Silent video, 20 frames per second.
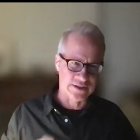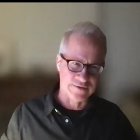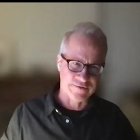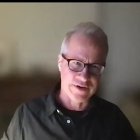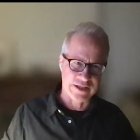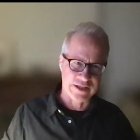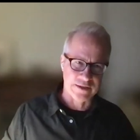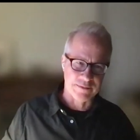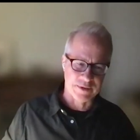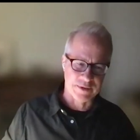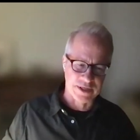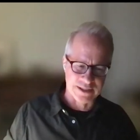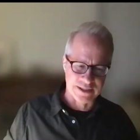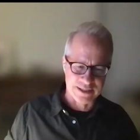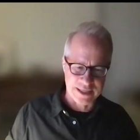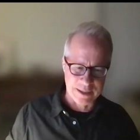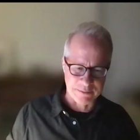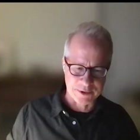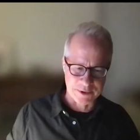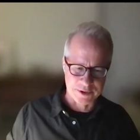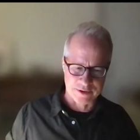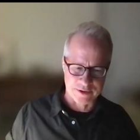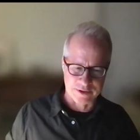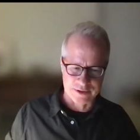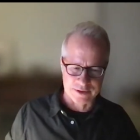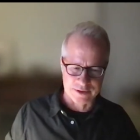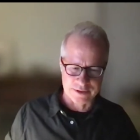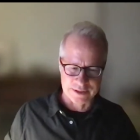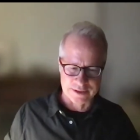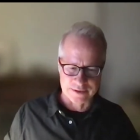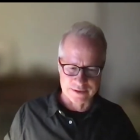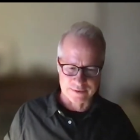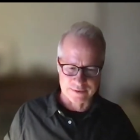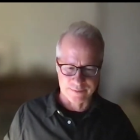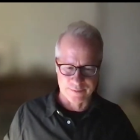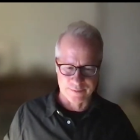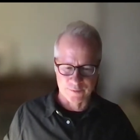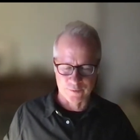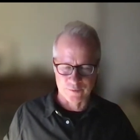to develop conceptual and